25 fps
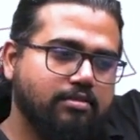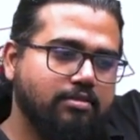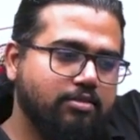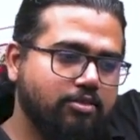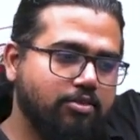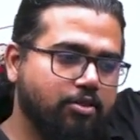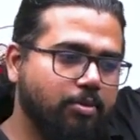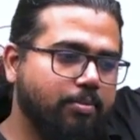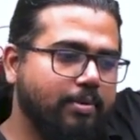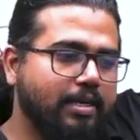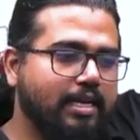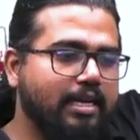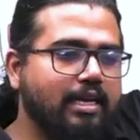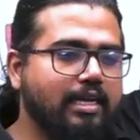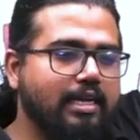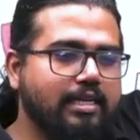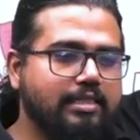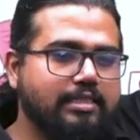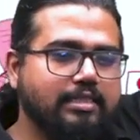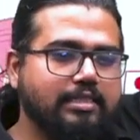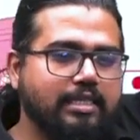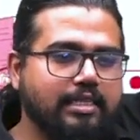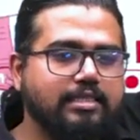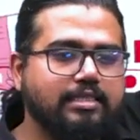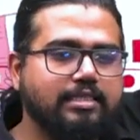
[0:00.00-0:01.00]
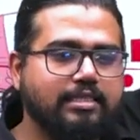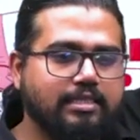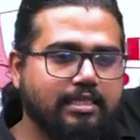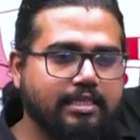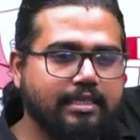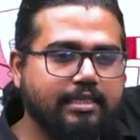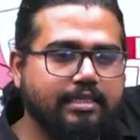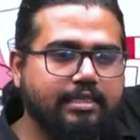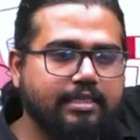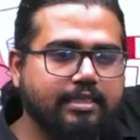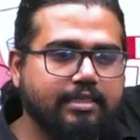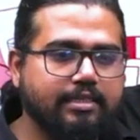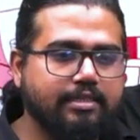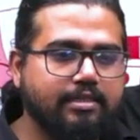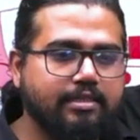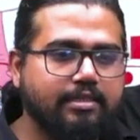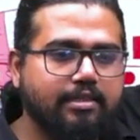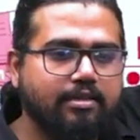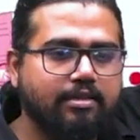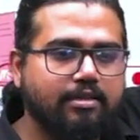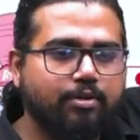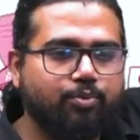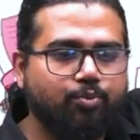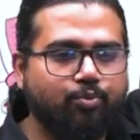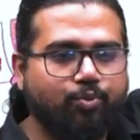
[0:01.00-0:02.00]
Nominal exchange rate.
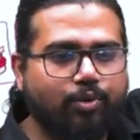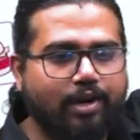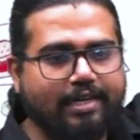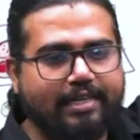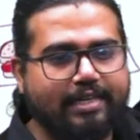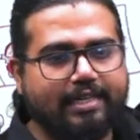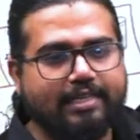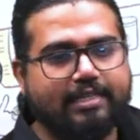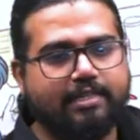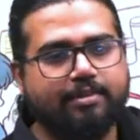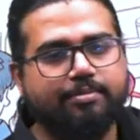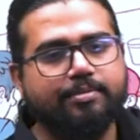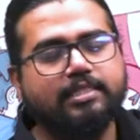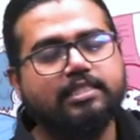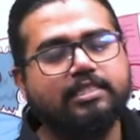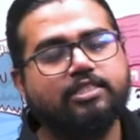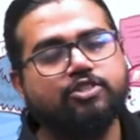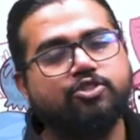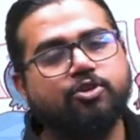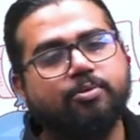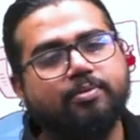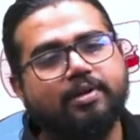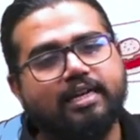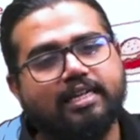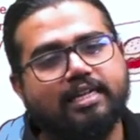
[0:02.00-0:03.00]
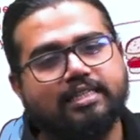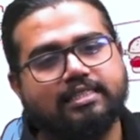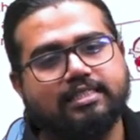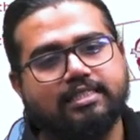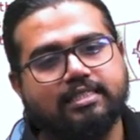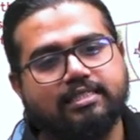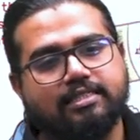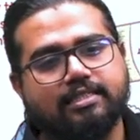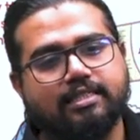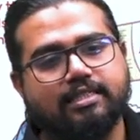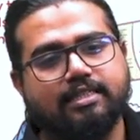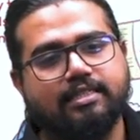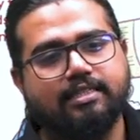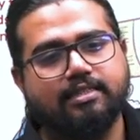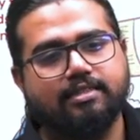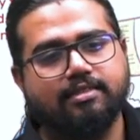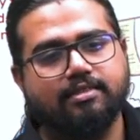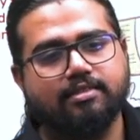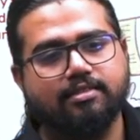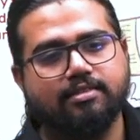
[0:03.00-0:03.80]
What determines nominal exchange rate?